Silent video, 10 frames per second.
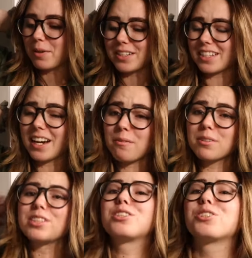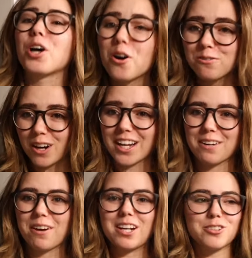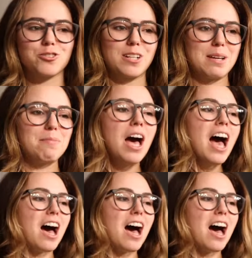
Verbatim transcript: But tonight was so fun. I've had a dream